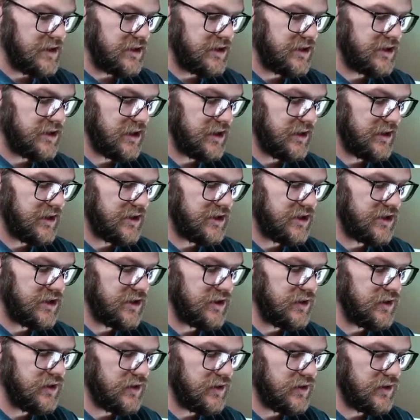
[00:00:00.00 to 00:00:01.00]

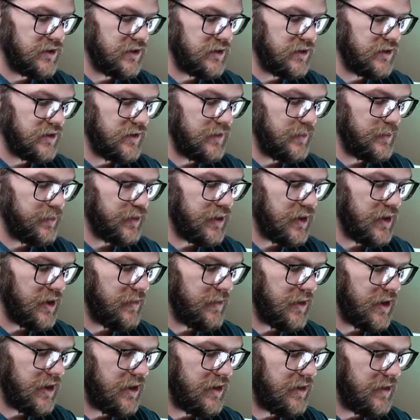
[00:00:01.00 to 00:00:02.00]
Chonkachu
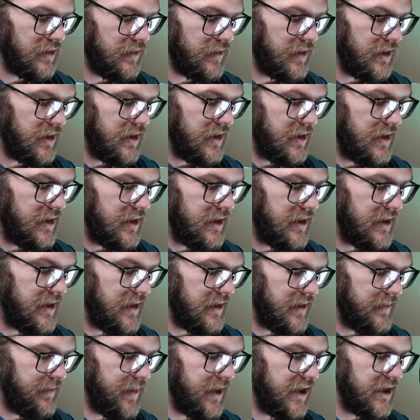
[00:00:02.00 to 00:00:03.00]
promo
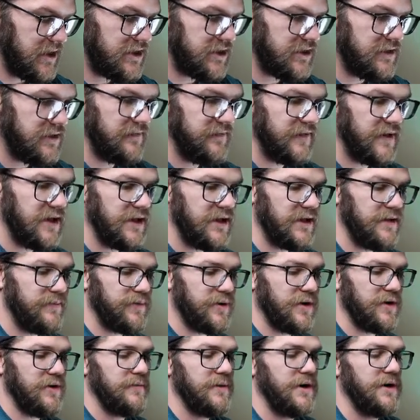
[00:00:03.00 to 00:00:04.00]
and Pikachu V
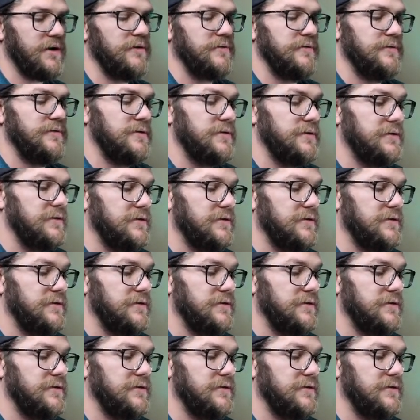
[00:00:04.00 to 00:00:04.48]
promo.